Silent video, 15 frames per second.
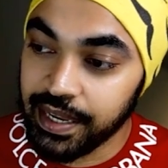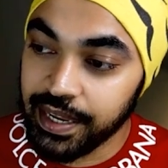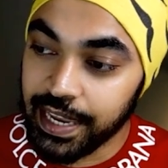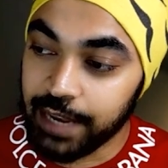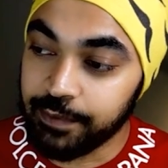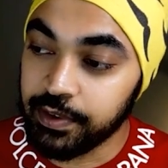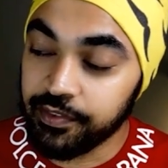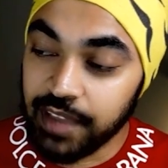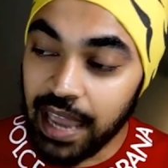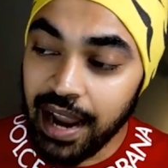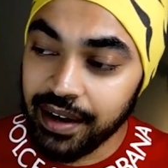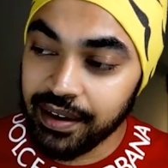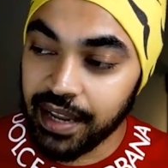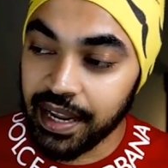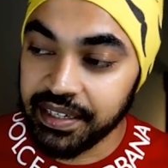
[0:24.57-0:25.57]
and we've had
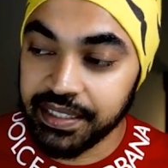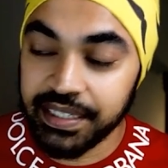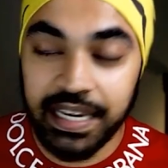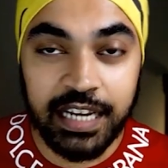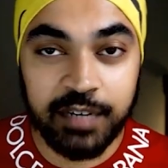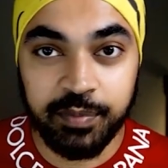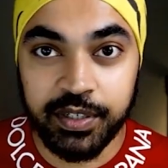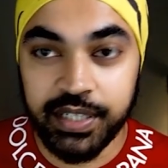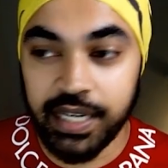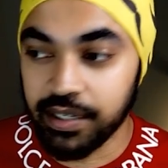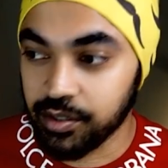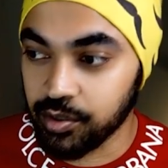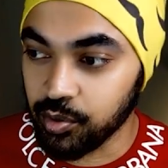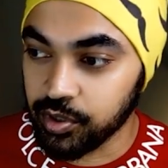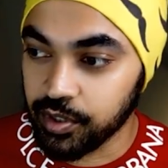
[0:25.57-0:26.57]
98%
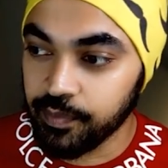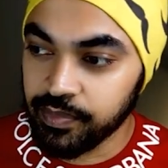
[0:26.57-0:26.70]
growth.